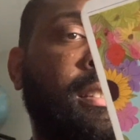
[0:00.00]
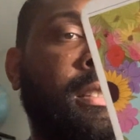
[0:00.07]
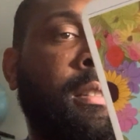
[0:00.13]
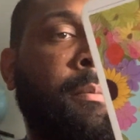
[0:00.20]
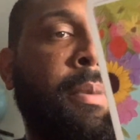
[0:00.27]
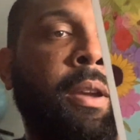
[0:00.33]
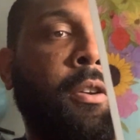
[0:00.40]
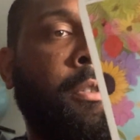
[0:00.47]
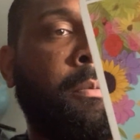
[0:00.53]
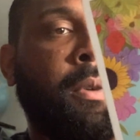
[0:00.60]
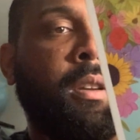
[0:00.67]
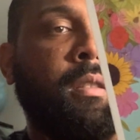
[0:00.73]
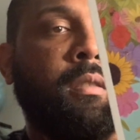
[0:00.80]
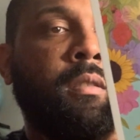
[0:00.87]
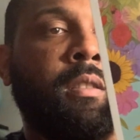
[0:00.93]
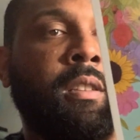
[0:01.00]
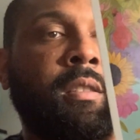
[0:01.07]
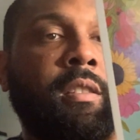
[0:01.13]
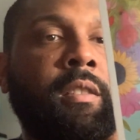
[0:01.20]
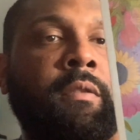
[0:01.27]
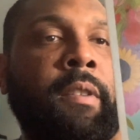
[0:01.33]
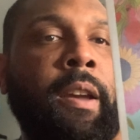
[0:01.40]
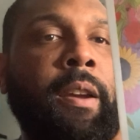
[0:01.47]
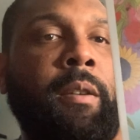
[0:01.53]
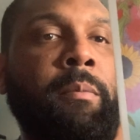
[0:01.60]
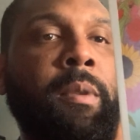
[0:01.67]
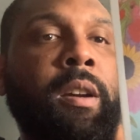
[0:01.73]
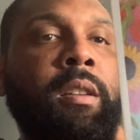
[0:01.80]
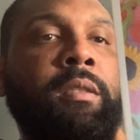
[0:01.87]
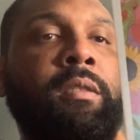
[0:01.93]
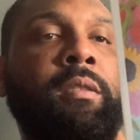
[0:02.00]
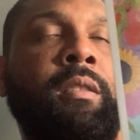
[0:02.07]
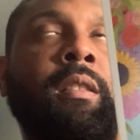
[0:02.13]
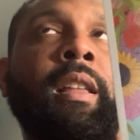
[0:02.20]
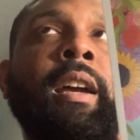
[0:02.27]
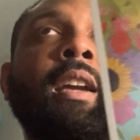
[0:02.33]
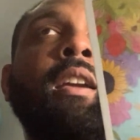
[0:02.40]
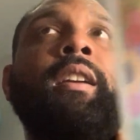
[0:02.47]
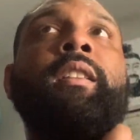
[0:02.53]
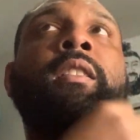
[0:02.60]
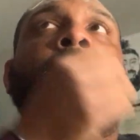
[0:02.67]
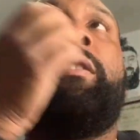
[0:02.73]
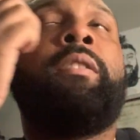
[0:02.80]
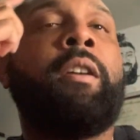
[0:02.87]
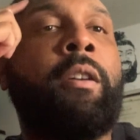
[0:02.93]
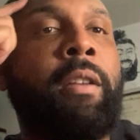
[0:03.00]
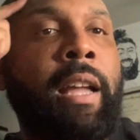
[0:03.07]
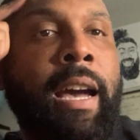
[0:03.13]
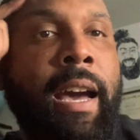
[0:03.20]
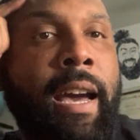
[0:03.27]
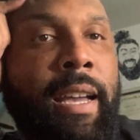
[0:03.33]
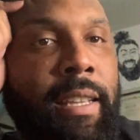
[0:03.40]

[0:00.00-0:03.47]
in the pyramids, this is very much like the third eye